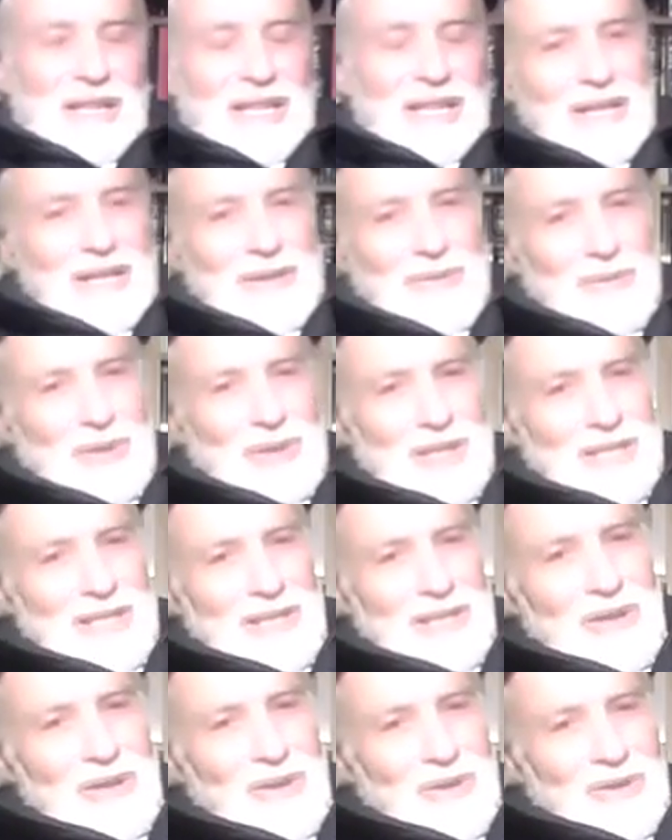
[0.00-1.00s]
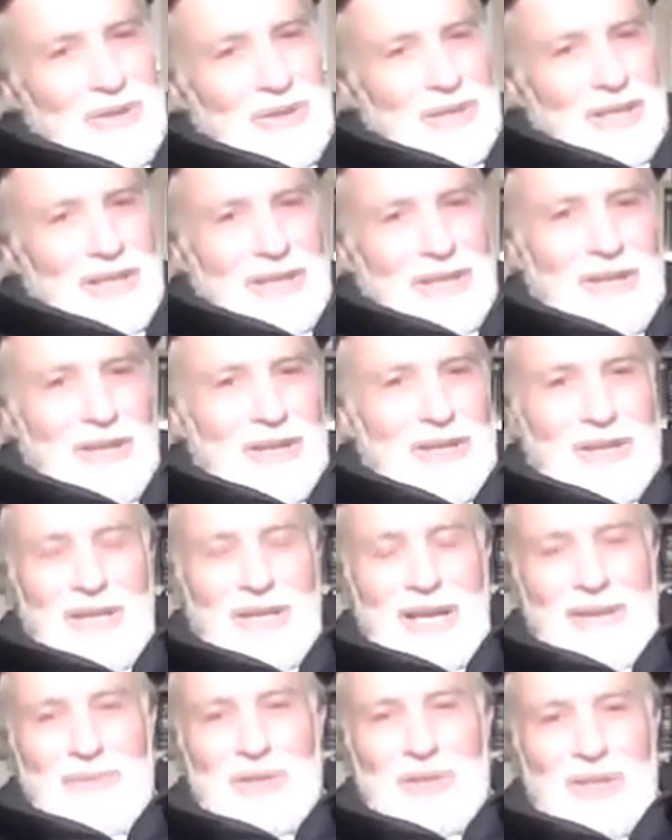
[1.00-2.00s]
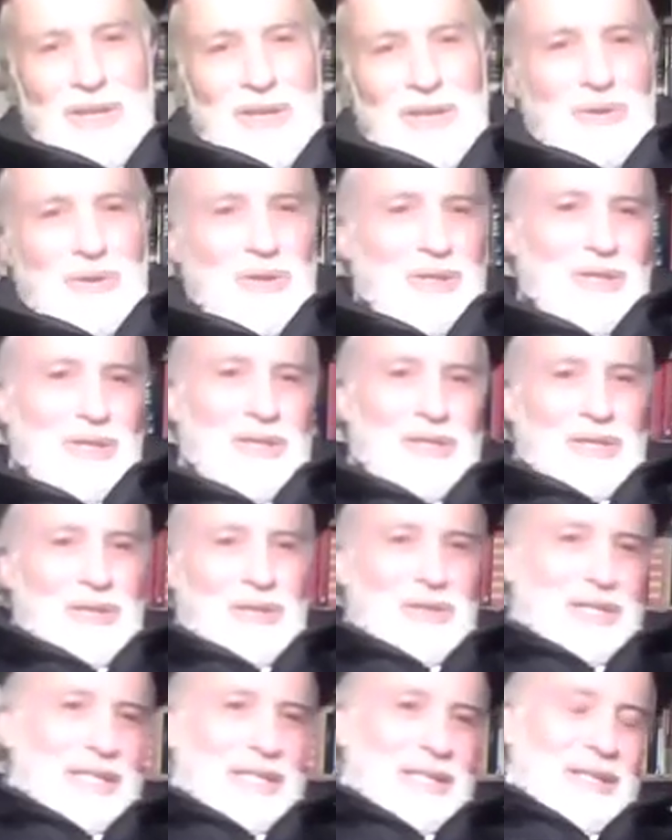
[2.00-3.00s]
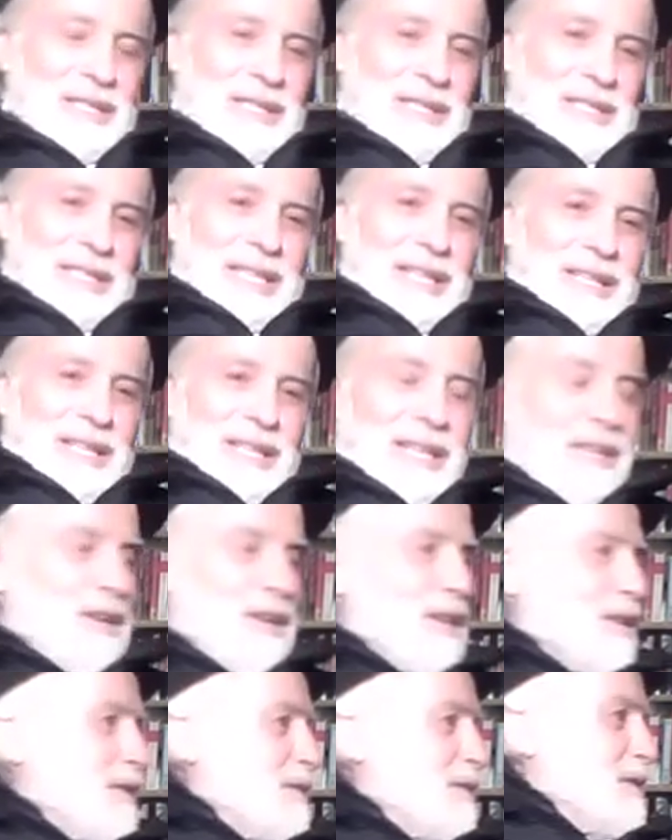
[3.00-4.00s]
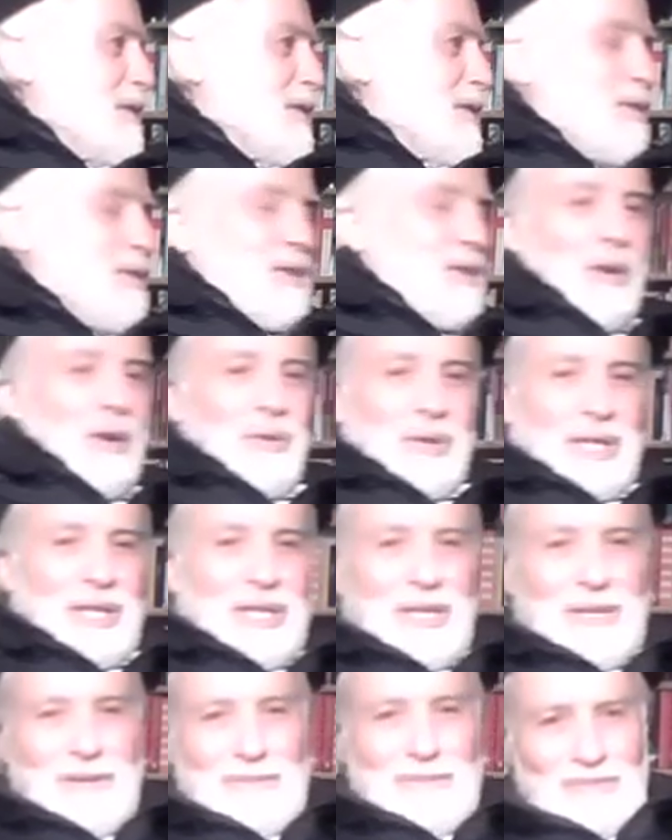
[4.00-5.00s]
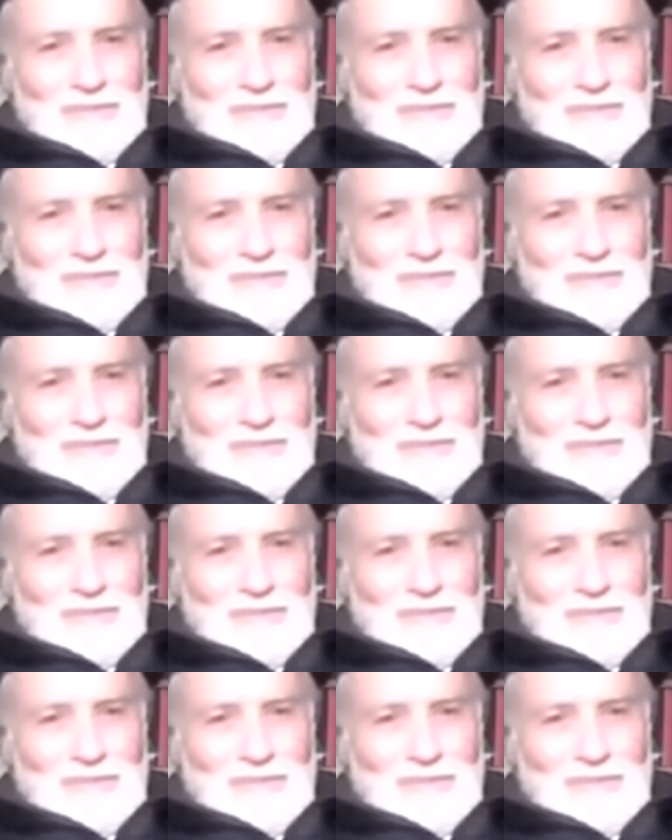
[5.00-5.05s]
what is it called? On Amazon order, synthetic. I used to grow it here.